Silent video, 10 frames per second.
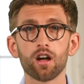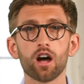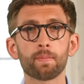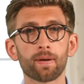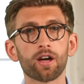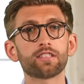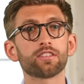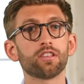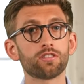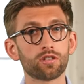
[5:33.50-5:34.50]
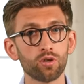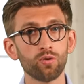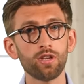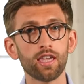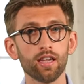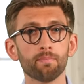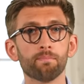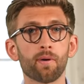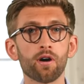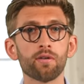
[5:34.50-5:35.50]
apply to the two-year
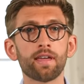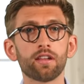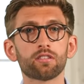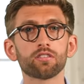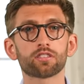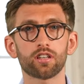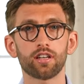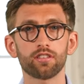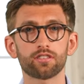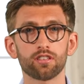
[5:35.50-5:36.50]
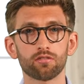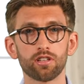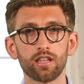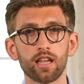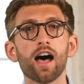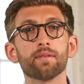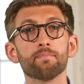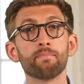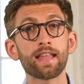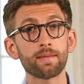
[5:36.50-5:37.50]
biomedical science degree at
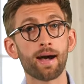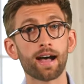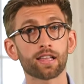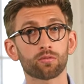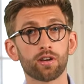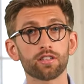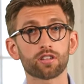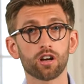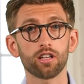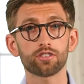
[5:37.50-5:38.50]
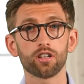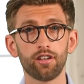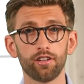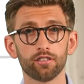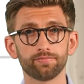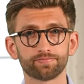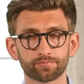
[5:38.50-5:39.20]
Medi Pathways College, London.